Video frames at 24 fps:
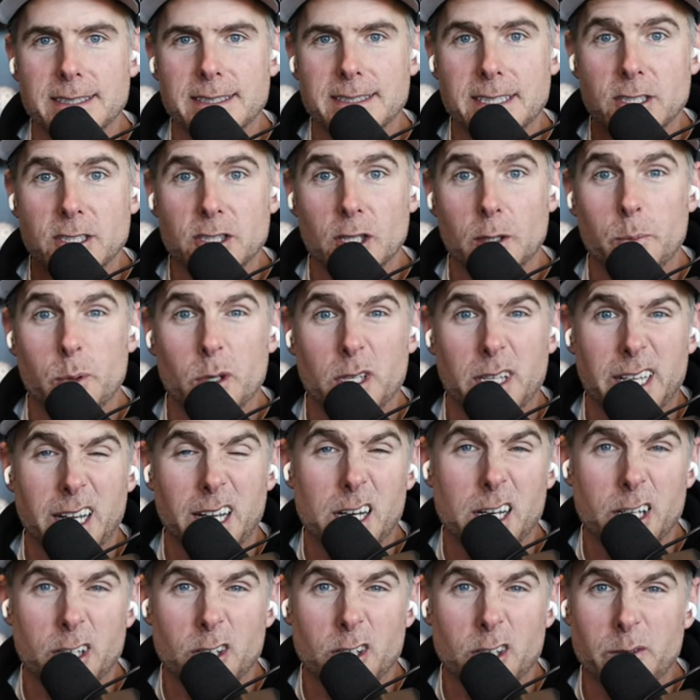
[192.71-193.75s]
because you could put like
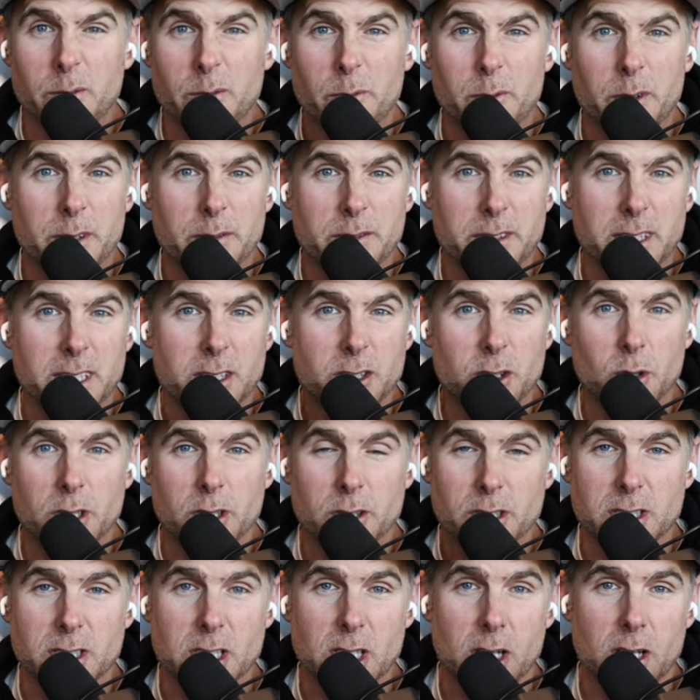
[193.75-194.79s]
150,
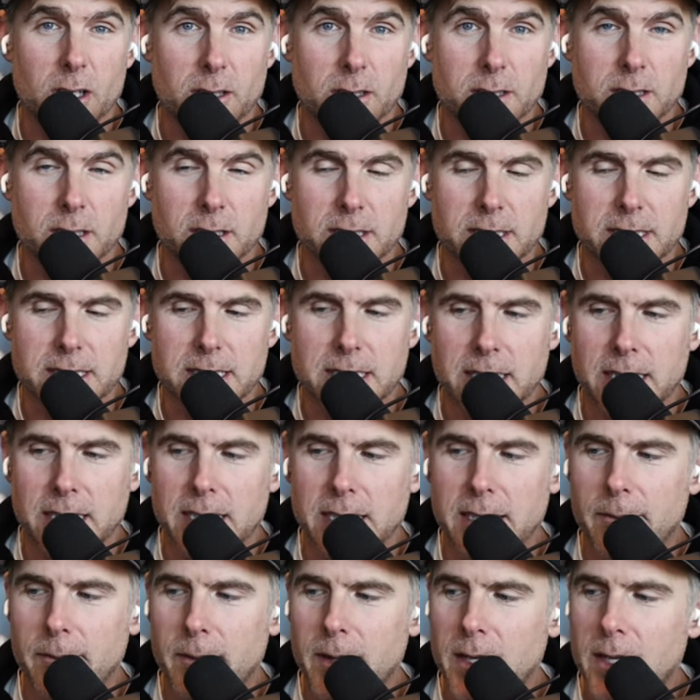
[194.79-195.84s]
200 songs on a
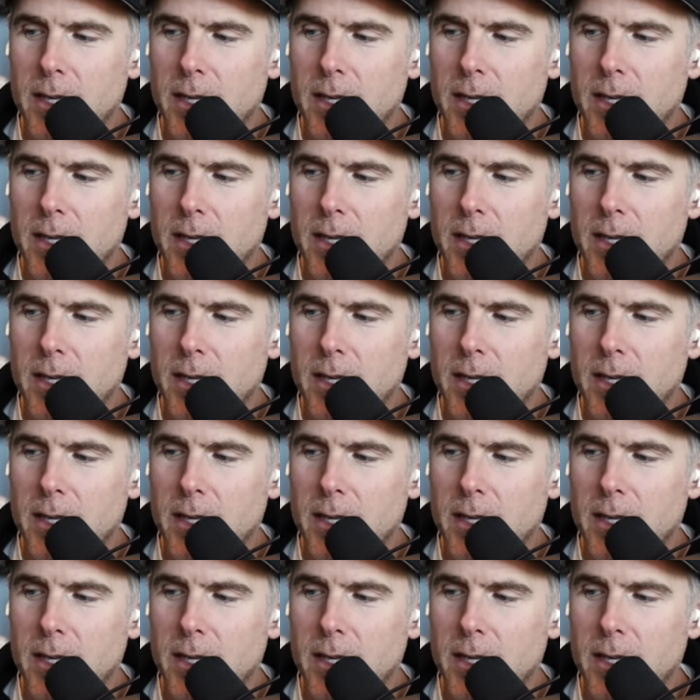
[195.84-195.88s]
CD.